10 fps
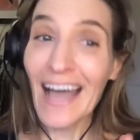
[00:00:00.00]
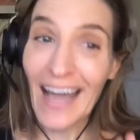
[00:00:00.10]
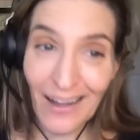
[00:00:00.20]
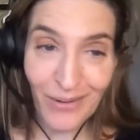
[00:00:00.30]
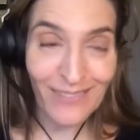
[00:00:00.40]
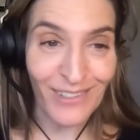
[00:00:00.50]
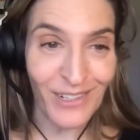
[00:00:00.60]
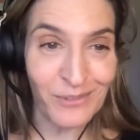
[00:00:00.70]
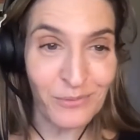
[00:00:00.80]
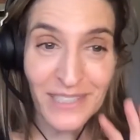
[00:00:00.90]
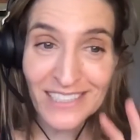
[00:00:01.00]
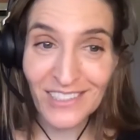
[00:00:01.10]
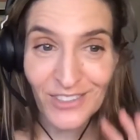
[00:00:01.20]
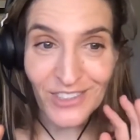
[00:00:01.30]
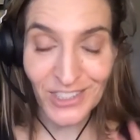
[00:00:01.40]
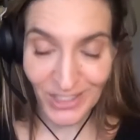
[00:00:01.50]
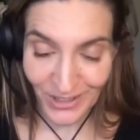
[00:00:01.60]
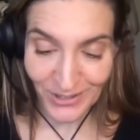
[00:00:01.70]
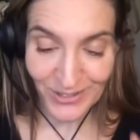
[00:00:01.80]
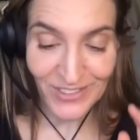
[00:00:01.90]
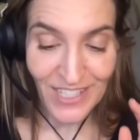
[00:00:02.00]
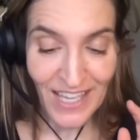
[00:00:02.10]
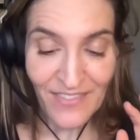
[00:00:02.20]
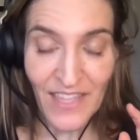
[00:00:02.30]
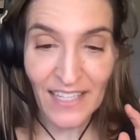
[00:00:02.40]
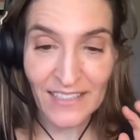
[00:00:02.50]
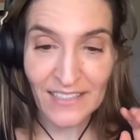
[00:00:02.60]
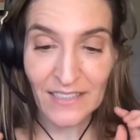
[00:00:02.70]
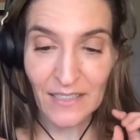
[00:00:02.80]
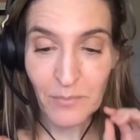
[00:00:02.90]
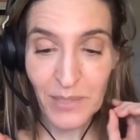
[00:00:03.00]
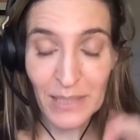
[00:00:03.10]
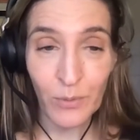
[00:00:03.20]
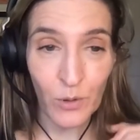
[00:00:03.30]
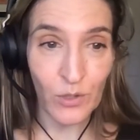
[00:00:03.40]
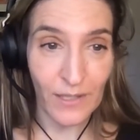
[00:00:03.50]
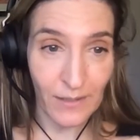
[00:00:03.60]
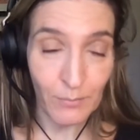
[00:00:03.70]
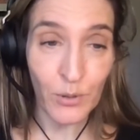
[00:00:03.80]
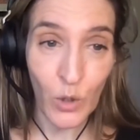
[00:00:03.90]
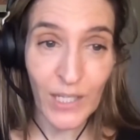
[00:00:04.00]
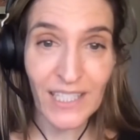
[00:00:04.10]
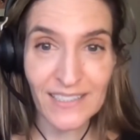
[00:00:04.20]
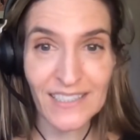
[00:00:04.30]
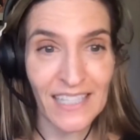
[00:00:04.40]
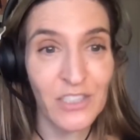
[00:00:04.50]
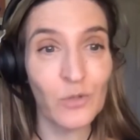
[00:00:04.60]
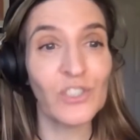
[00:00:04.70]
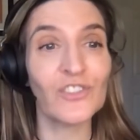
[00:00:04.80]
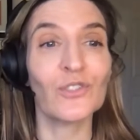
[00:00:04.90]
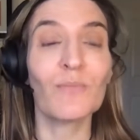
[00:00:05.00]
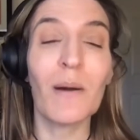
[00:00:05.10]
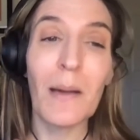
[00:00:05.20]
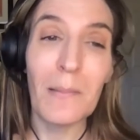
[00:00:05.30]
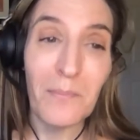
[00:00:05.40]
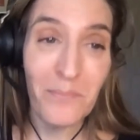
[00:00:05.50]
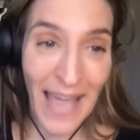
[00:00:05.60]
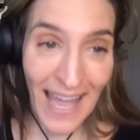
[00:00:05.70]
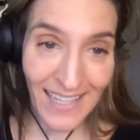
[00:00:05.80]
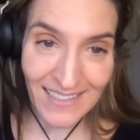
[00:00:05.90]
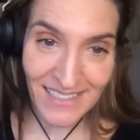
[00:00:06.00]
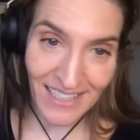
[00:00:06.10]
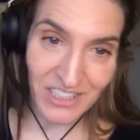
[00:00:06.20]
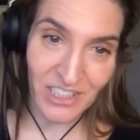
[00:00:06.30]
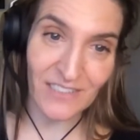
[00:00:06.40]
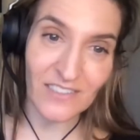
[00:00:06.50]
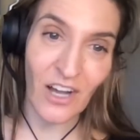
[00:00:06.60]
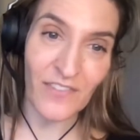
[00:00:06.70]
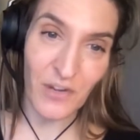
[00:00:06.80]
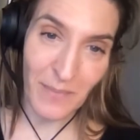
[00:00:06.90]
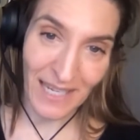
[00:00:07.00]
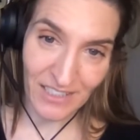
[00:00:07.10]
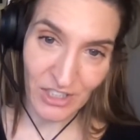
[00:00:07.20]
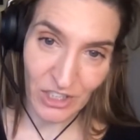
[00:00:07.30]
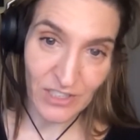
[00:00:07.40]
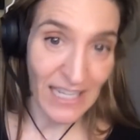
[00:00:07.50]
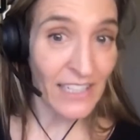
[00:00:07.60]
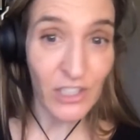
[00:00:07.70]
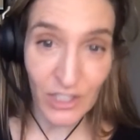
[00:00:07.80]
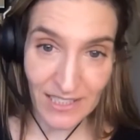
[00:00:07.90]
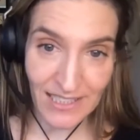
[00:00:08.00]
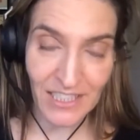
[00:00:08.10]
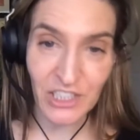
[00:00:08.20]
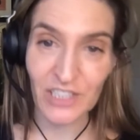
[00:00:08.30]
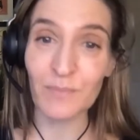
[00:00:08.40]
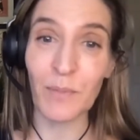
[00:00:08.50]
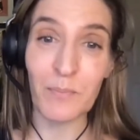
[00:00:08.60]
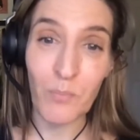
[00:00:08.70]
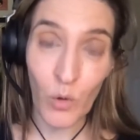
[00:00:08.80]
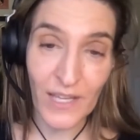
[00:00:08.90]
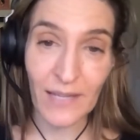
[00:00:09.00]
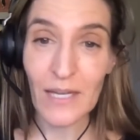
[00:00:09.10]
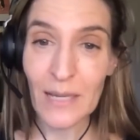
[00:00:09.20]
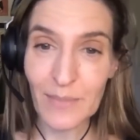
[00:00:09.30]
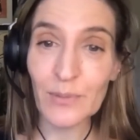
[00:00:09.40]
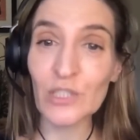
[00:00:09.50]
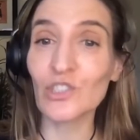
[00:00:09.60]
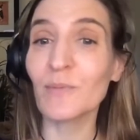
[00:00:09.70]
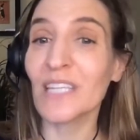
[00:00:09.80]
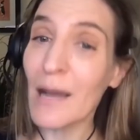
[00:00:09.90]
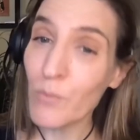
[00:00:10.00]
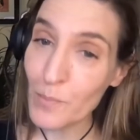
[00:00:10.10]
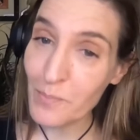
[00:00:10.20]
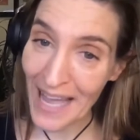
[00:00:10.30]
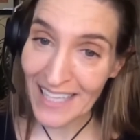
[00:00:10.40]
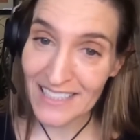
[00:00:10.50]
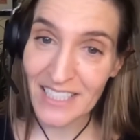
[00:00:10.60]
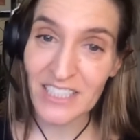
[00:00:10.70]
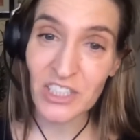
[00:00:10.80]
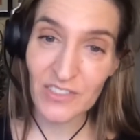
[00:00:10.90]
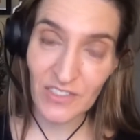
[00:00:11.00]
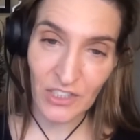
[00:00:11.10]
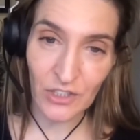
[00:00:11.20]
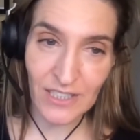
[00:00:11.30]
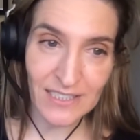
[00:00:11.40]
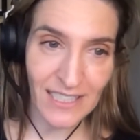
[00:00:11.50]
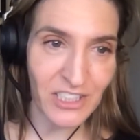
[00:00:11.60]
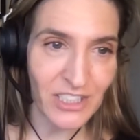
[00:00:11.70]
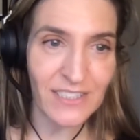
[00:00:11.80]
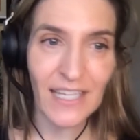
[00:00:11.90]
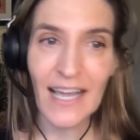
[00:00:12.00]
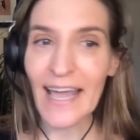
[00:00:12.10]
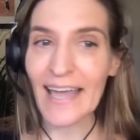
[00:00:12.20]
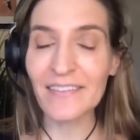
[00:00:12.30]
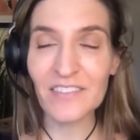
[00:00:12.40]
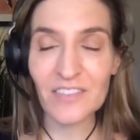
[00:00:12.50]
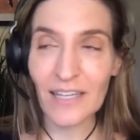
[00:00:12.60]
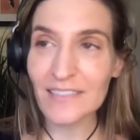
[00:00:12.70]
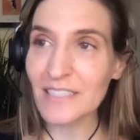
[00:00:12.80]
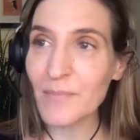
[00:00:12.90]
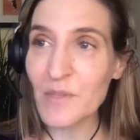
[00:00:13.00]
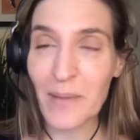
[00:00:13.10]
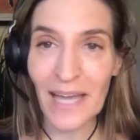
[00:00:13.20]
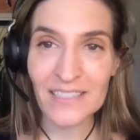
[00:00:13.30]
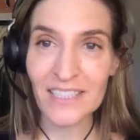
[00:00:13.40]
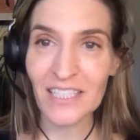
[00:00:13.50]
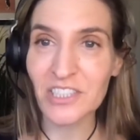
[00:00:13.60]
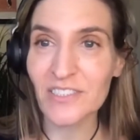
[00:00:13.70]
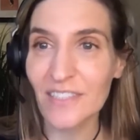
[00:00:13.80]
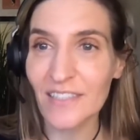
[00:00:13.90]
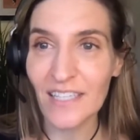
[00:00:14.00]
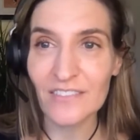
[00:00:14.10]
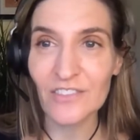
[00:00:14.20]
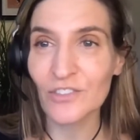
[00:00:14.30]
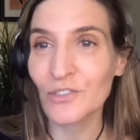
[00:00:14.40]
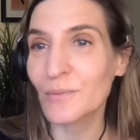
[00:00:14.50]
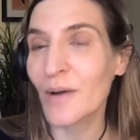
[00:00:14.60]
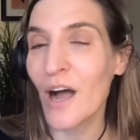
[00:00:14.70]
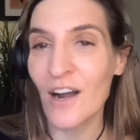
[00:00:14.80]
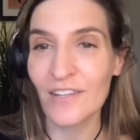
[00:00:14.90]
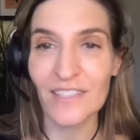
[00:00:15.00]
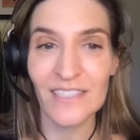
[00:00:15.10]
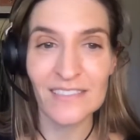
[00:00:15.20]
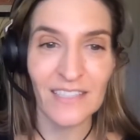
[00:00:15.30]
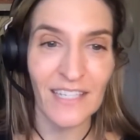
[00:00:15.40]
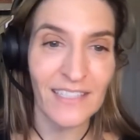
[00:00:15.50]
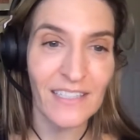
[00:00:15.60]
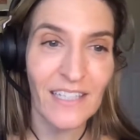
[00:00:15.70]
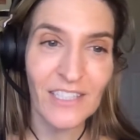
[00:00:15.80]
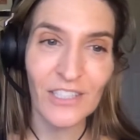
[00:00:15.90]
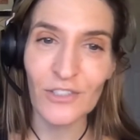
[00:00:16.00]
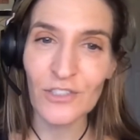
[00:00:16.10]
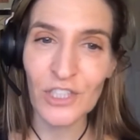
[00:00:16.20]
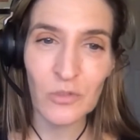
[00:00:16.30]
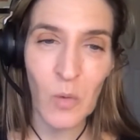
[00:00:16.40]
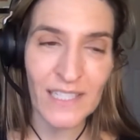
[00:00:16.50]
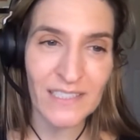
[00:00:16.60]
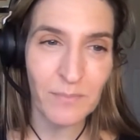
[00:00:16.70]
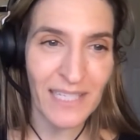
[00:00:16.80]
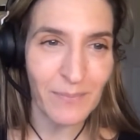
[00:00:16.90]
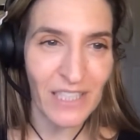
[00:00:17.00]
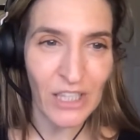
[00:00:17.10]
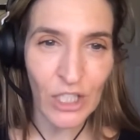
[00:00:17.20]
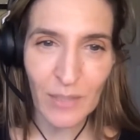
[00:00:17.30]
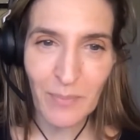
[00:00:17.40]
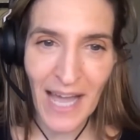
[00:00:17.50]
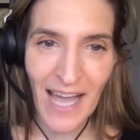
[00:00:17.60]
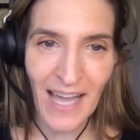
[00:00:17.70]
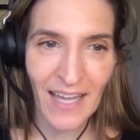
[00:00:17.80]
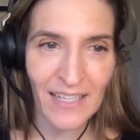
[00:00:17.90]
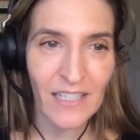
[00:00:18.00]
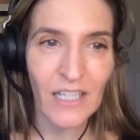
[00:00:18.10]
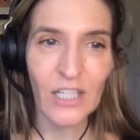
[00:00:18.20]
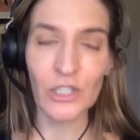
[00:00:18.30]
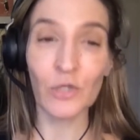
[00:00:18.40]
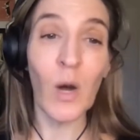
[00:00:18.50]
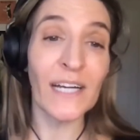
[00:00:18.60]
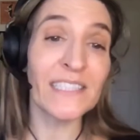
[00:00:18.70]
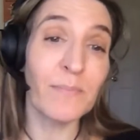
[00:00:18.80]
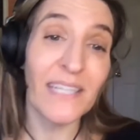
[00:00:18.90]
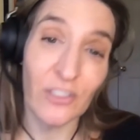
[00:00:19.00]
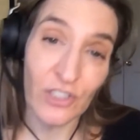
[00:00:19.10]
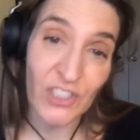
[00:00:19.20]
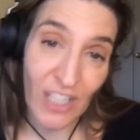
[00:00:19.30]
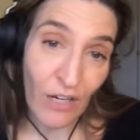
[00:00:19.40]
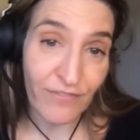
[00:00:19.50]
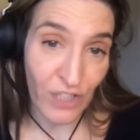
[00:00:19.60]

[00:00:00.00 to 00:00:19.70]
However, research shows that people, employees tend to assume bad intentions on their managers not good intentions but they people assume a lot more bad intentions than good intentions and so, and some of the bad intentions that they assume are things like you know you just wanted to make me look bad you wanted to make yourself